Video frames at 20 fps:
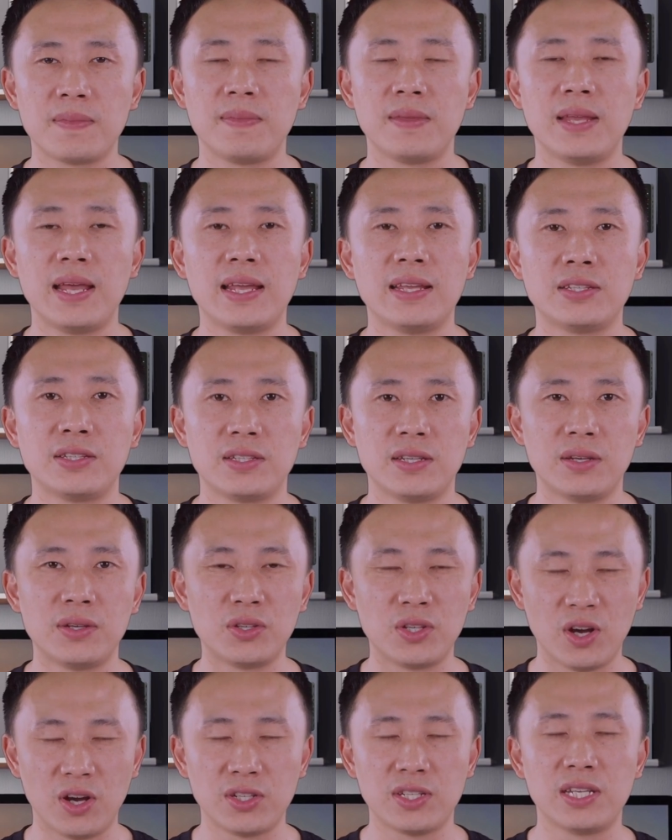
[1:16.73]
Next,
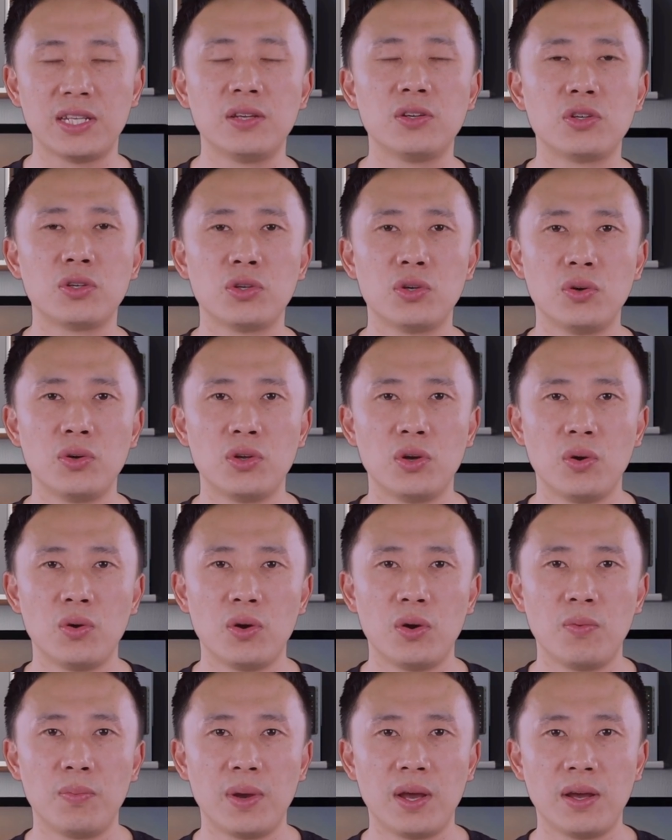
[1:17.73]
log into your
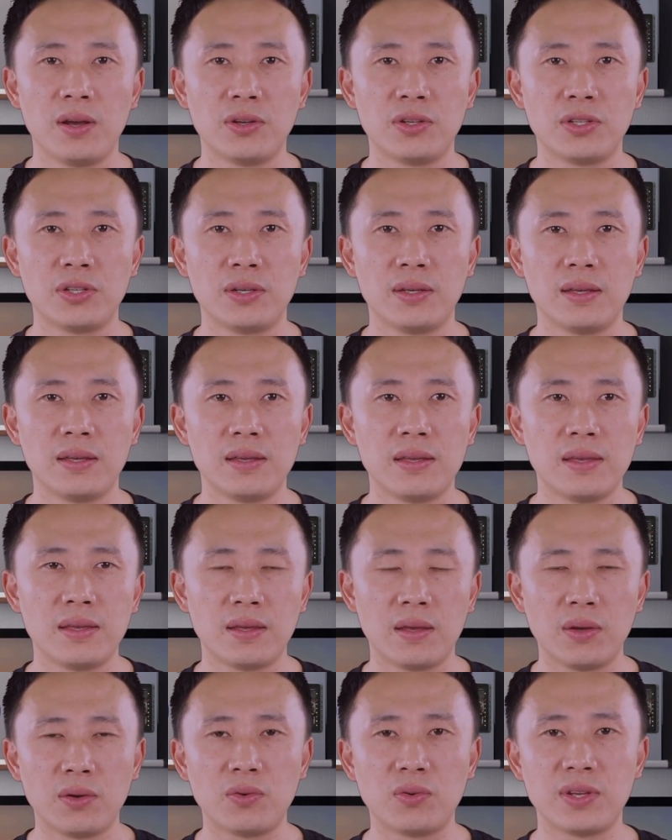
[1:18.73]
YoloBox.
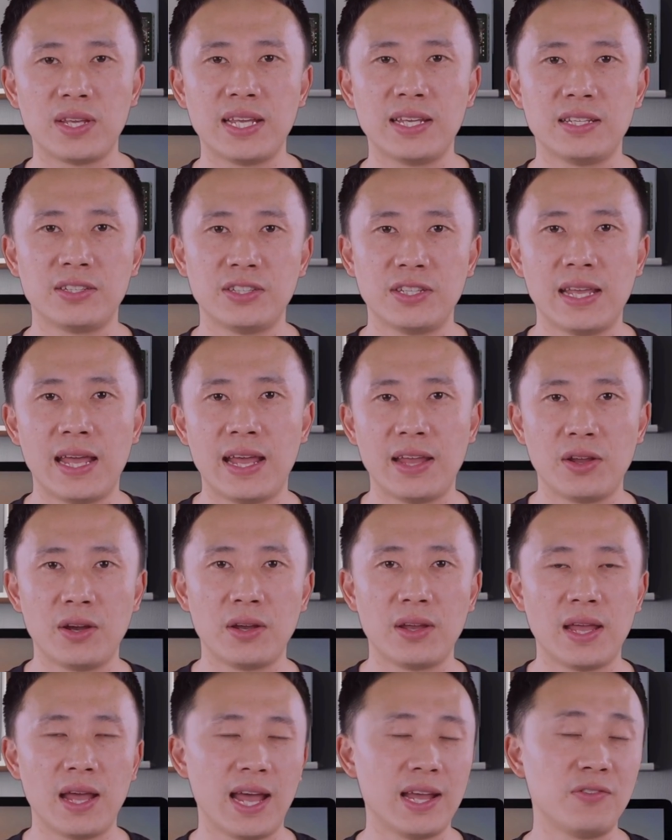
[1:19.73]
Create a
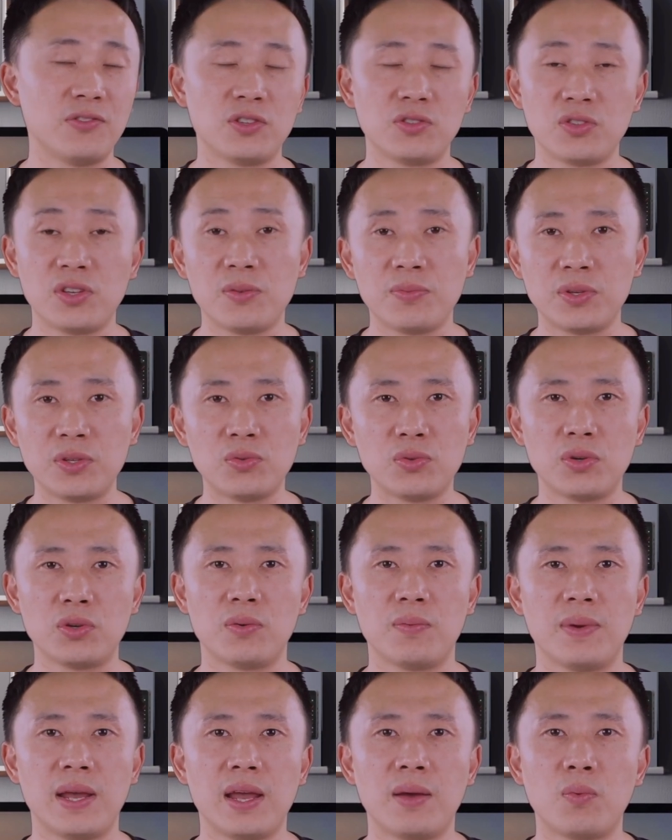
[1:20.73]
standard live streaming
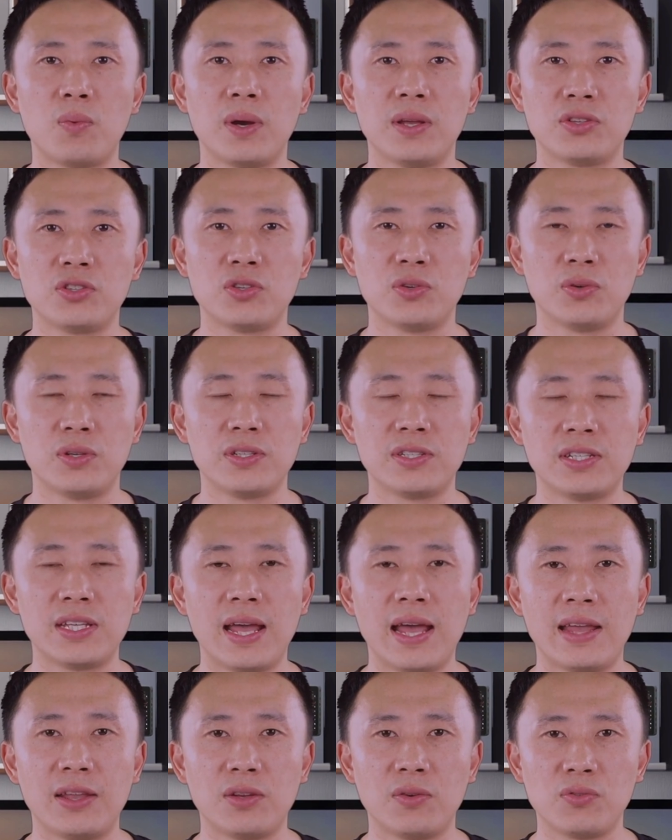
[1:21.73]
room, and once you're
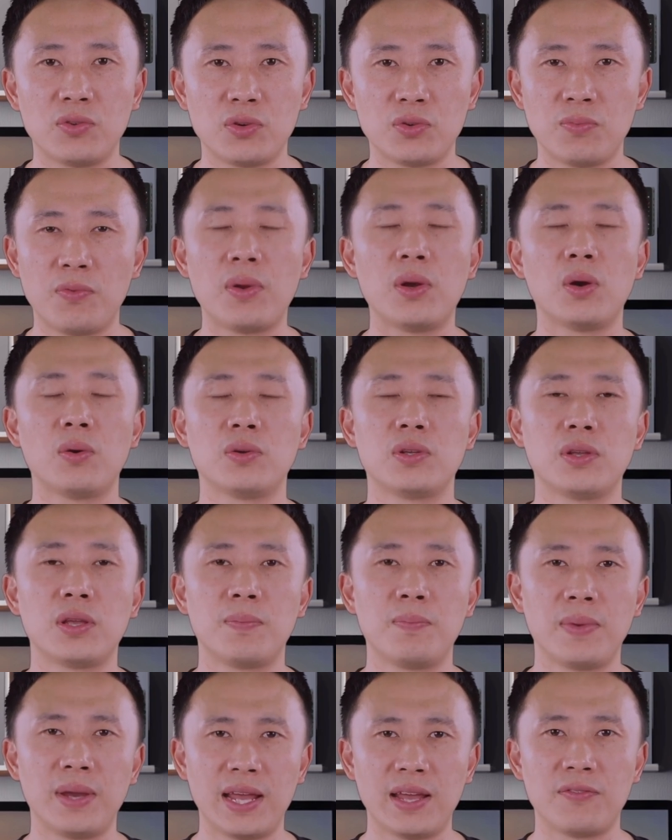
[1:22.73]
inside the room, go to the
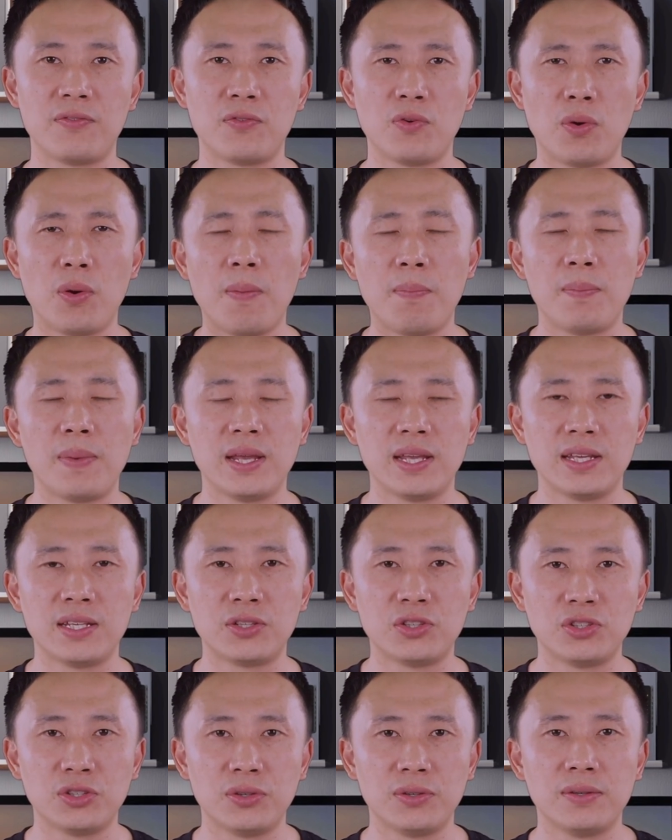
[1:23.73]
platform
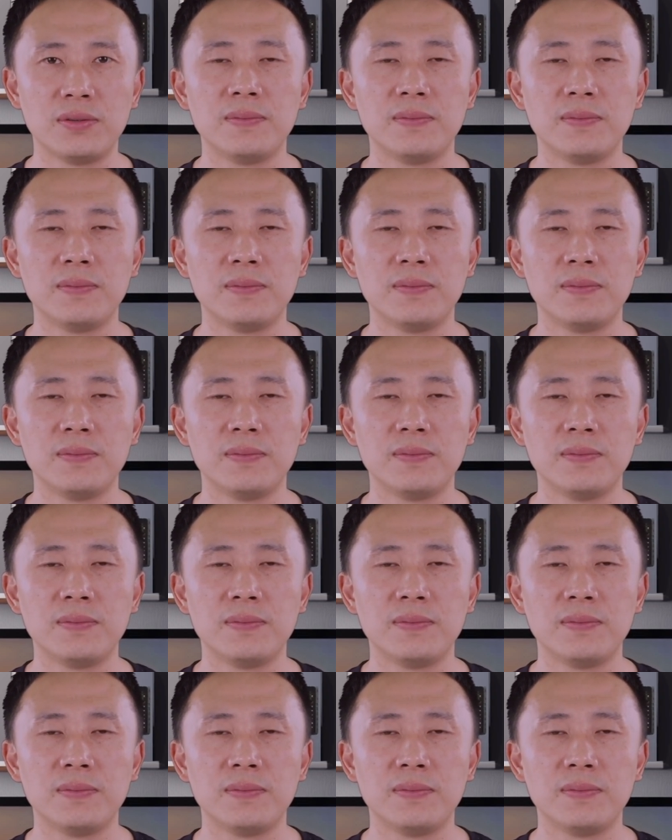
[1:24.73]
page.